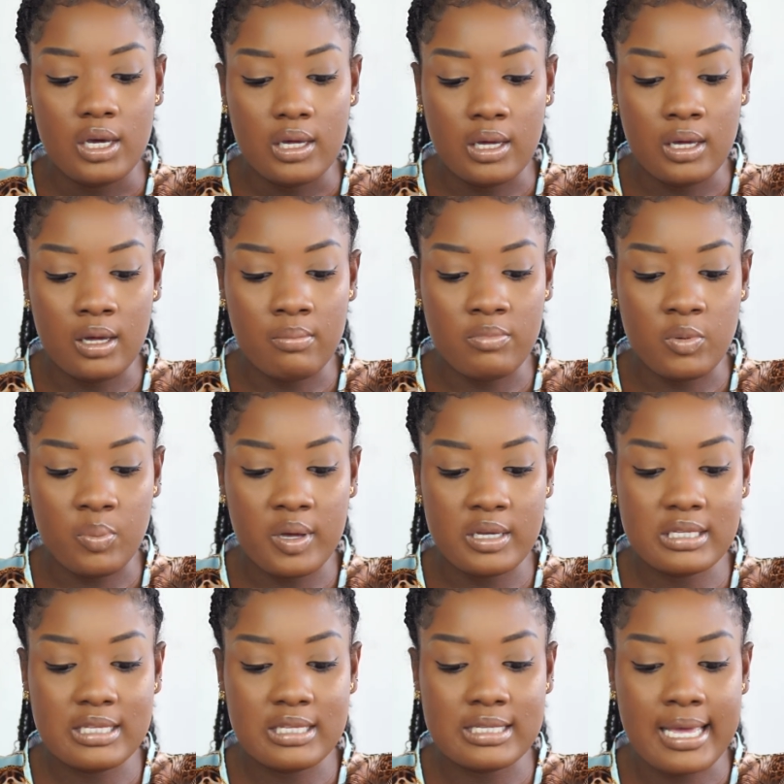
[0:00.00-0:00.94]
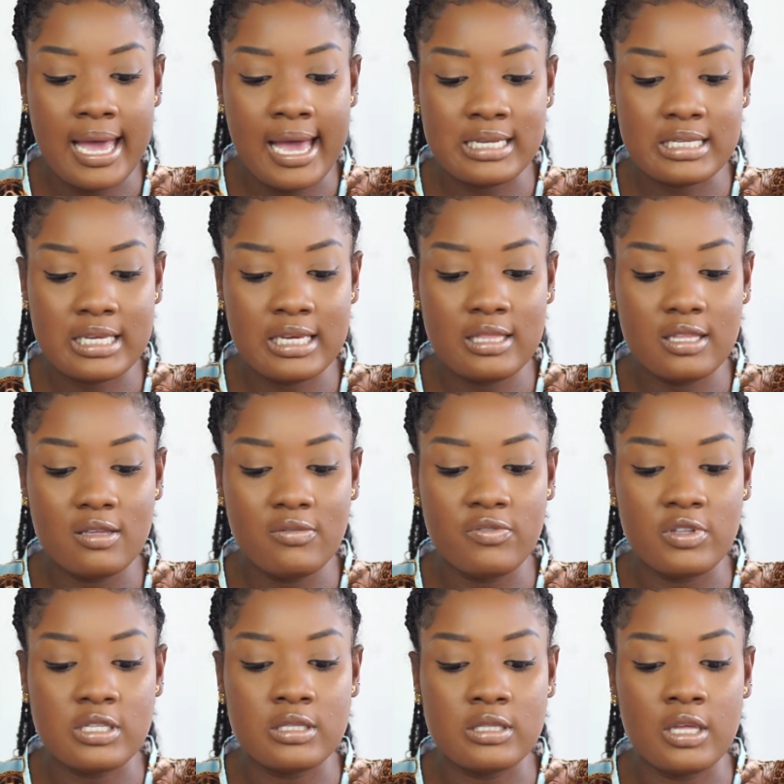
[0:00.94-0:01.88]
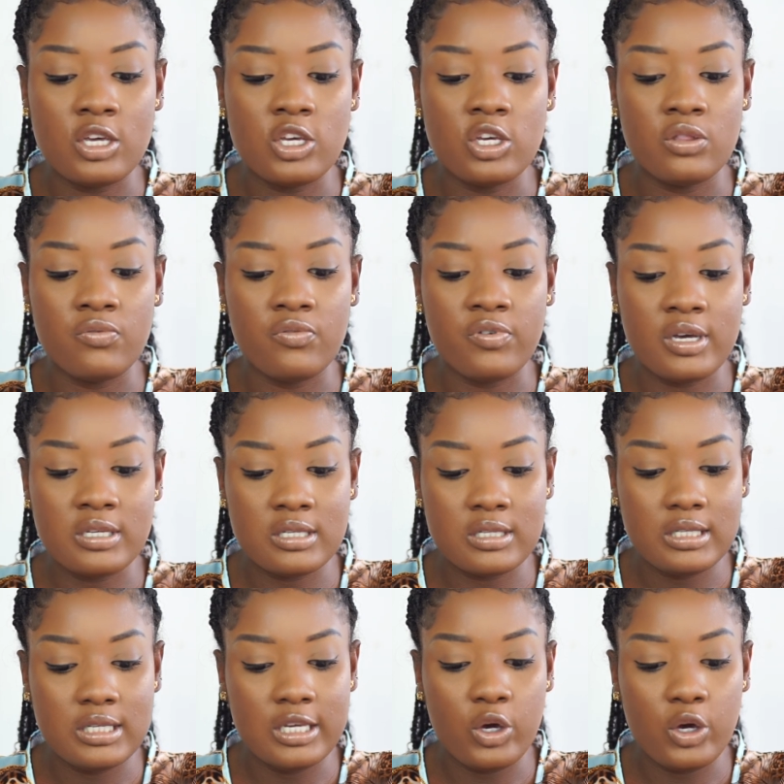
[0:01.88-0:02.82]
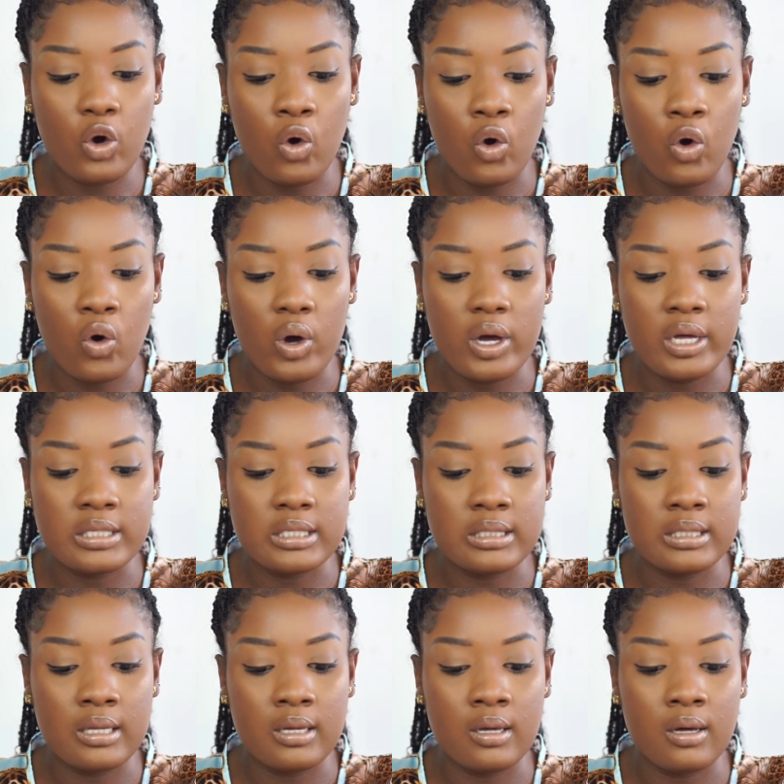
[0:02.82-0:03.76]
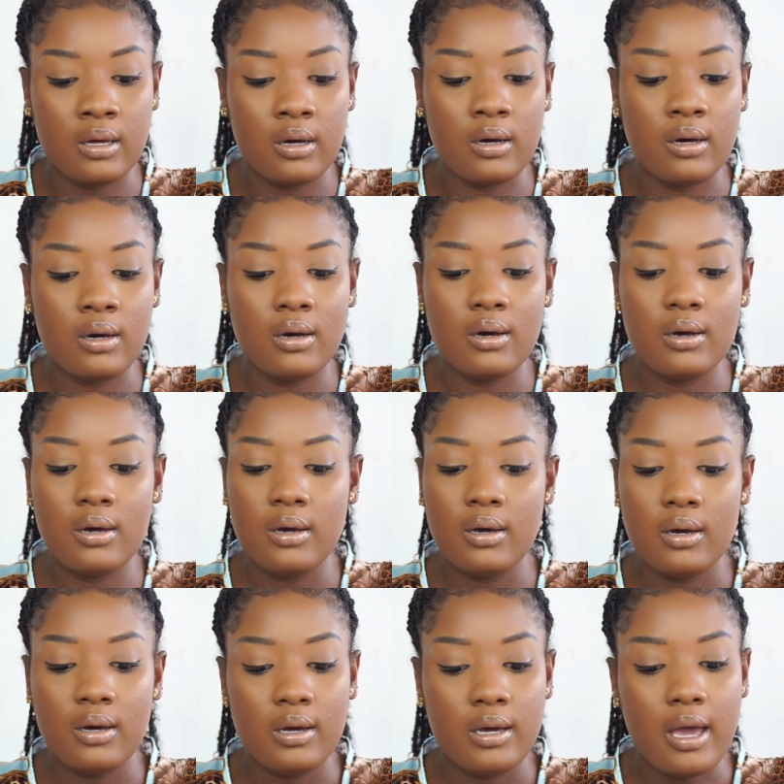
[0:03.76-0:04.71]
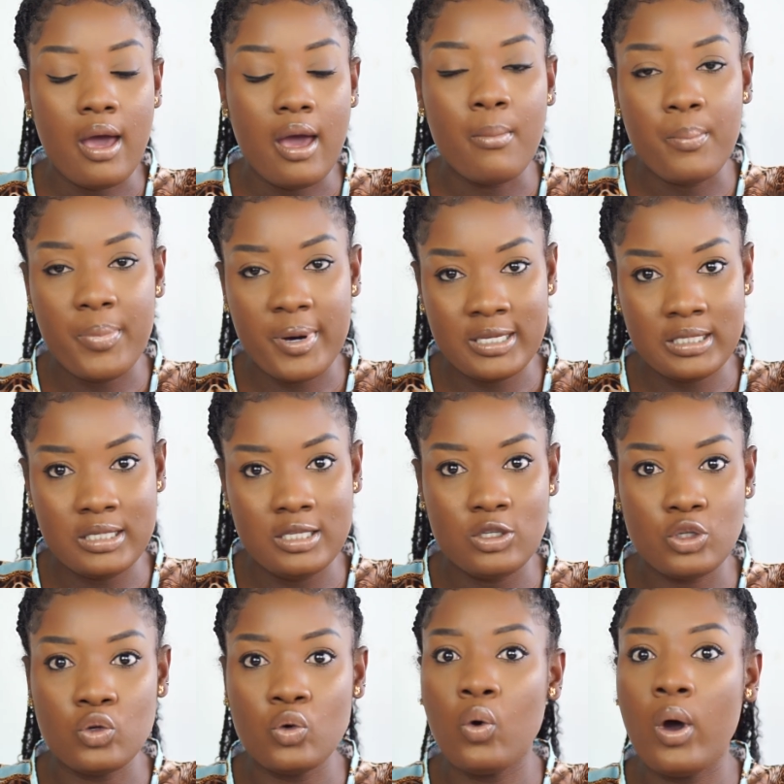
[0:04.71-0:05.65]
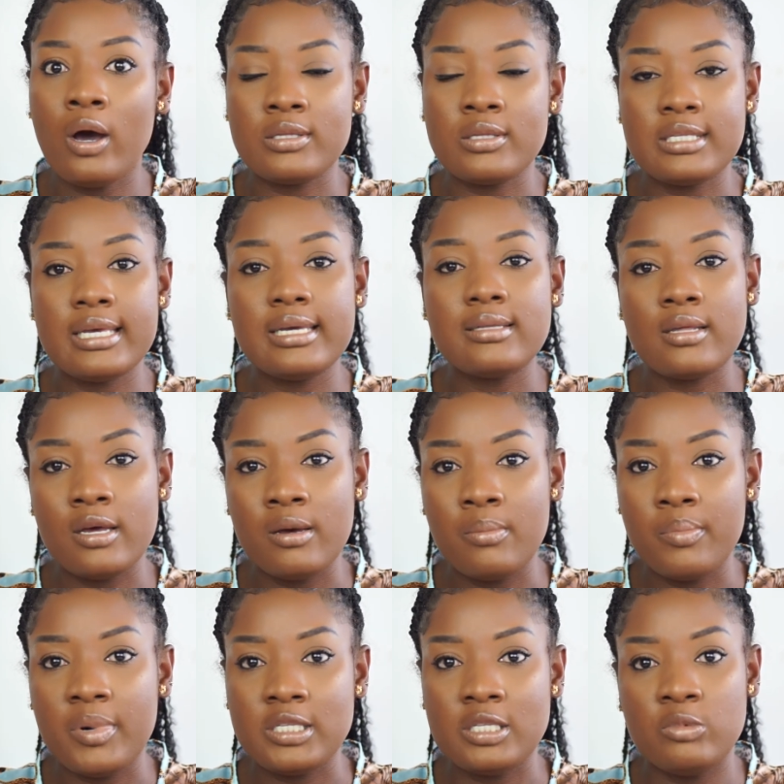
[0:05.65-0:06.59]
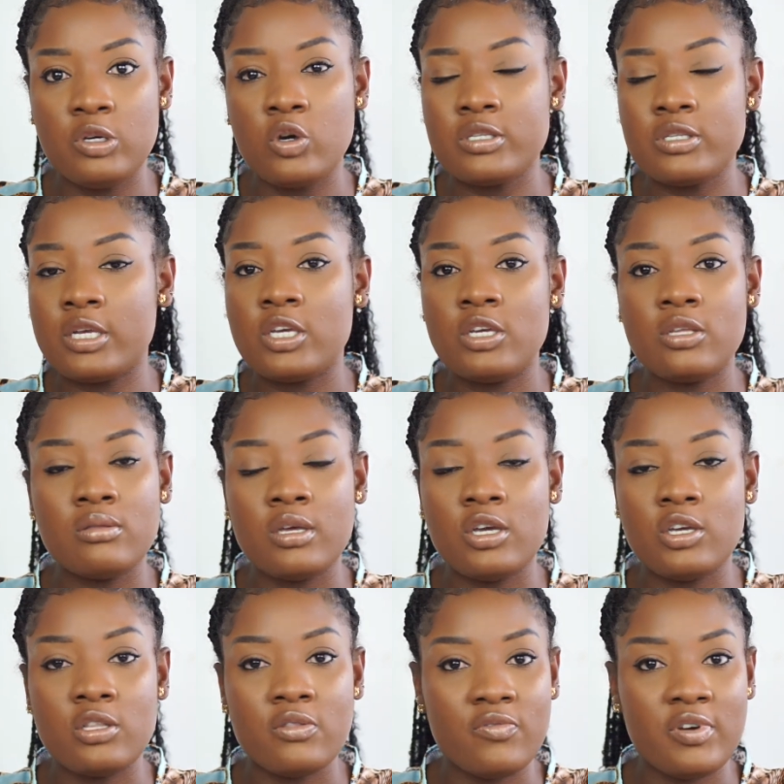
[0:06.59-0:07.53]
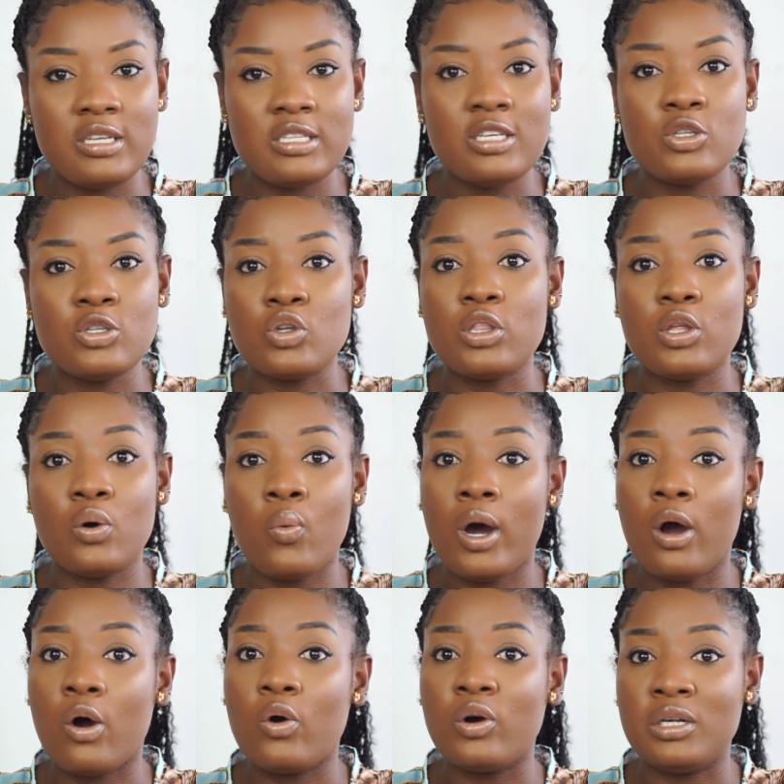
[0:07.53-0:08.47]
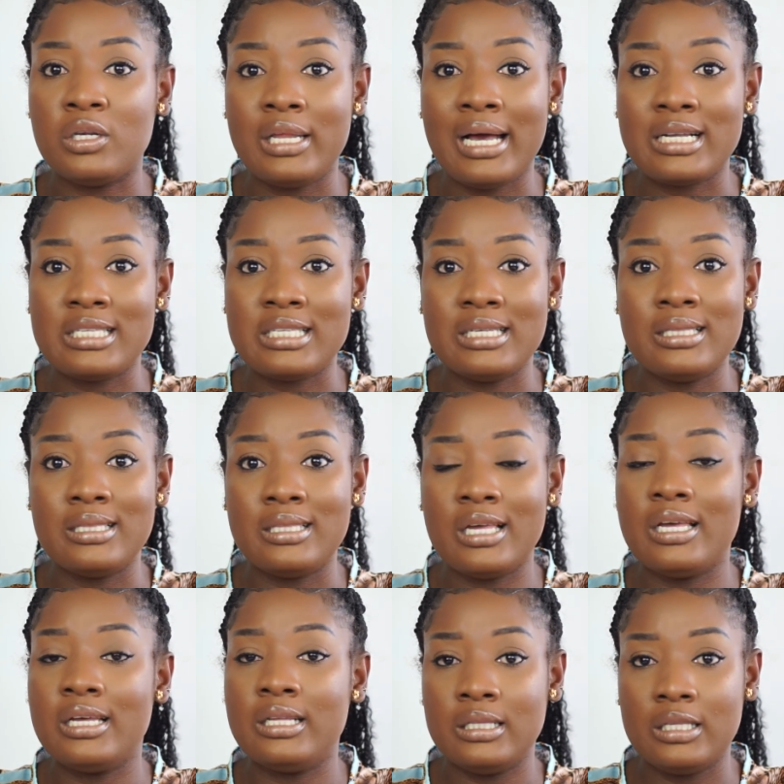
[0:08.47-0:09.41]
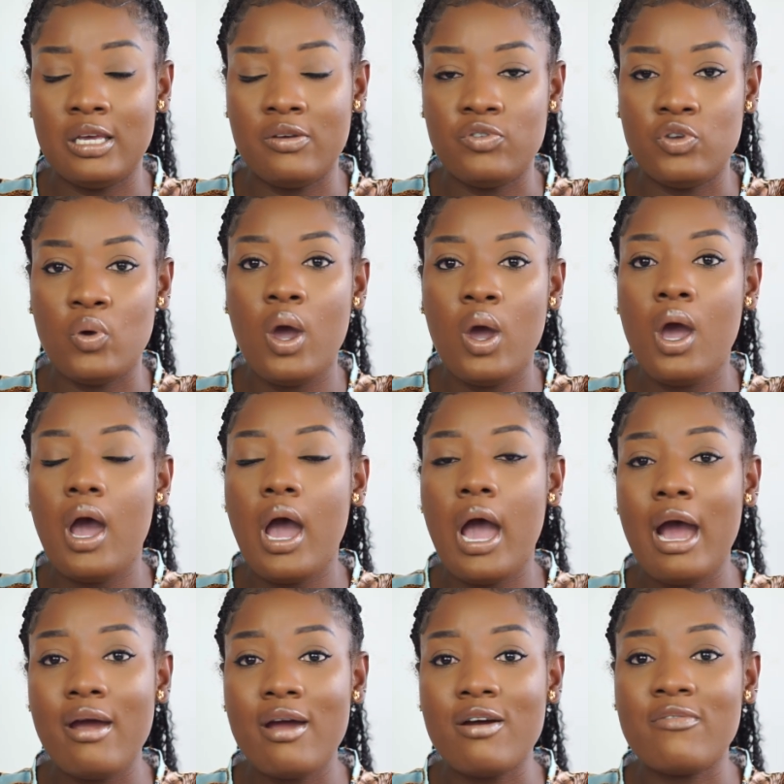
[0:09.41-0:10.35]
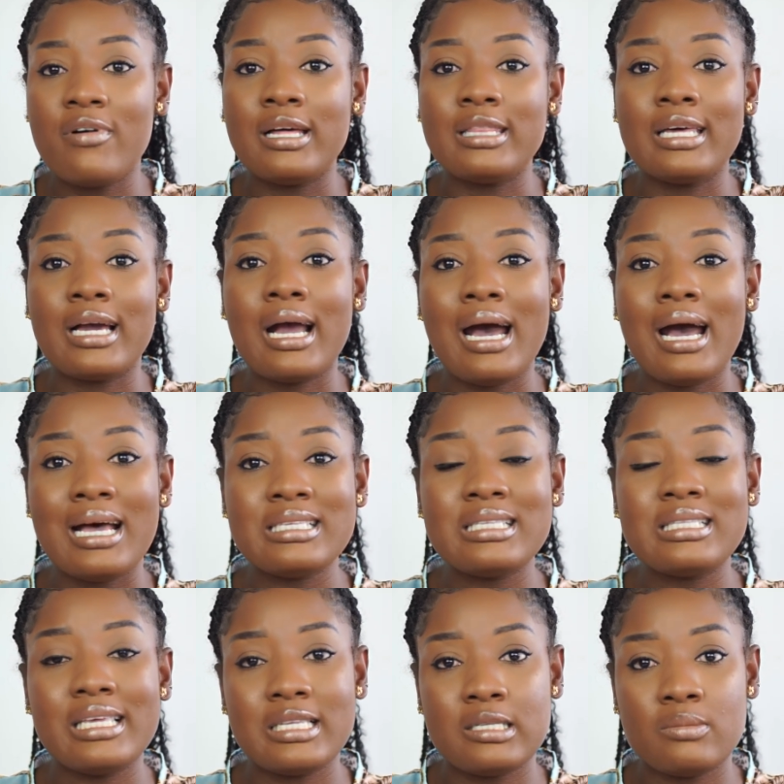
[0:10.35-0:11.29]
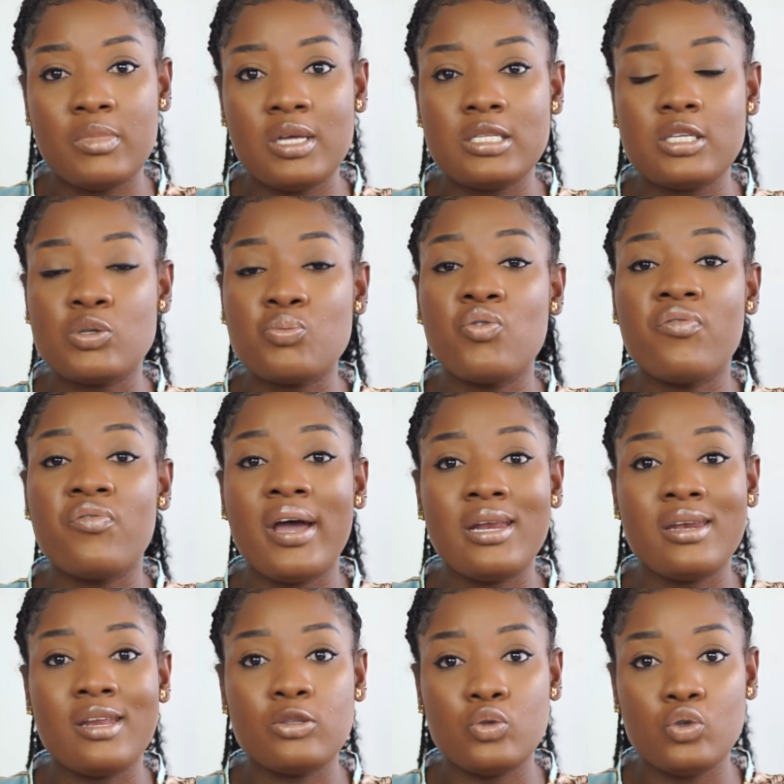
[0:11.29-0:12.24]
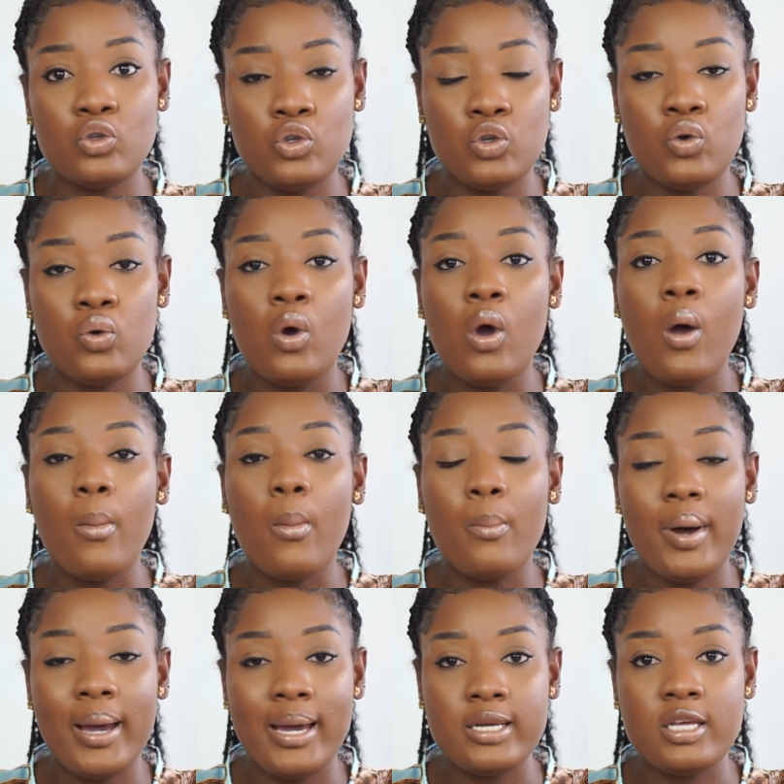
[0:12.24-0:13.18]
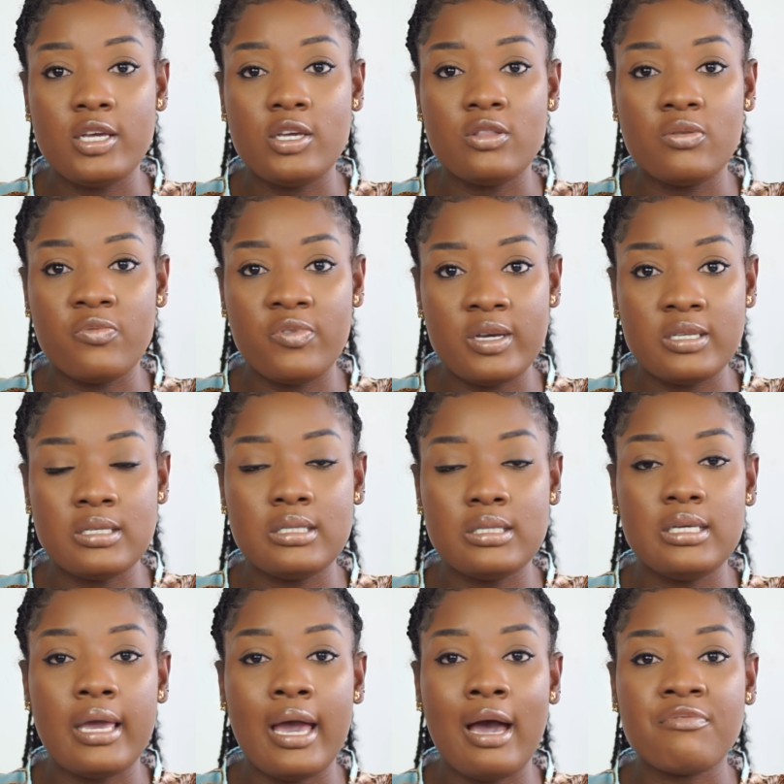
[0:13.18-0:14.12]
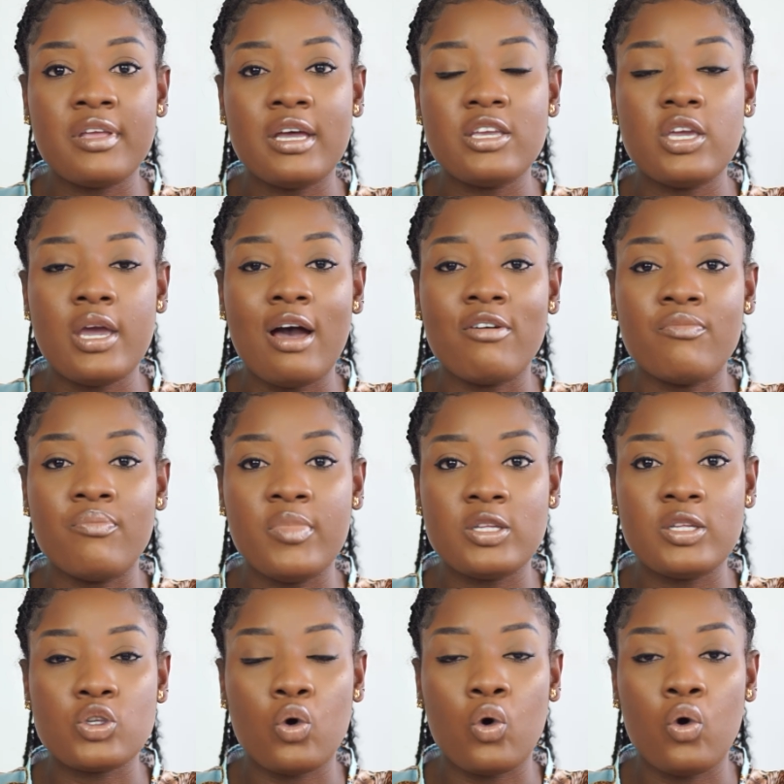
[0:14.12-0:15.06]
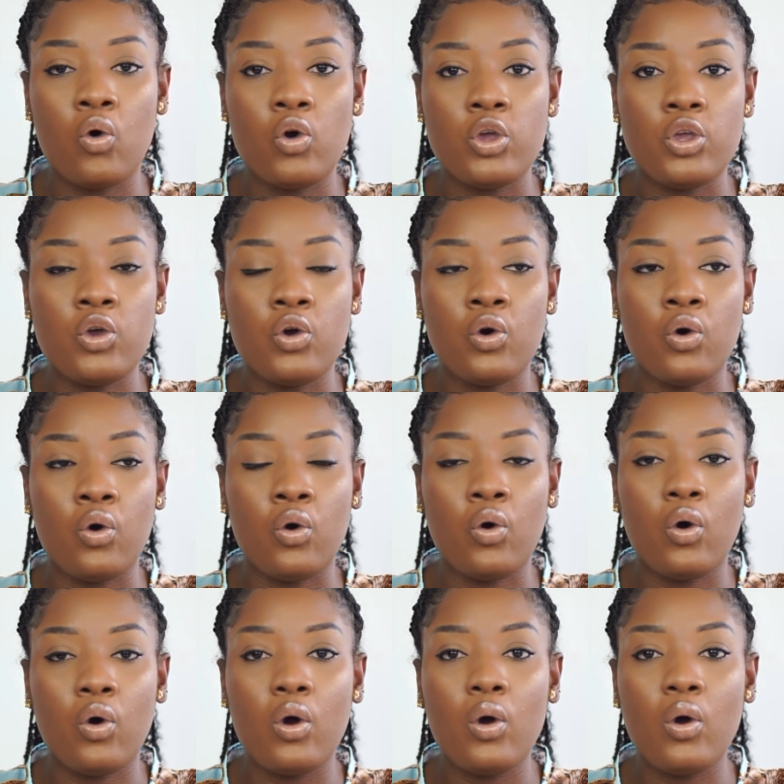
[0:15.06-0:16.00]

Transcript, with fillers: um, the person is asking if it's the university or it's the embassy so i'll say the embassy because the, the university is not the one conducting the interview however the CAS statement is provided to you by the university after you have met all your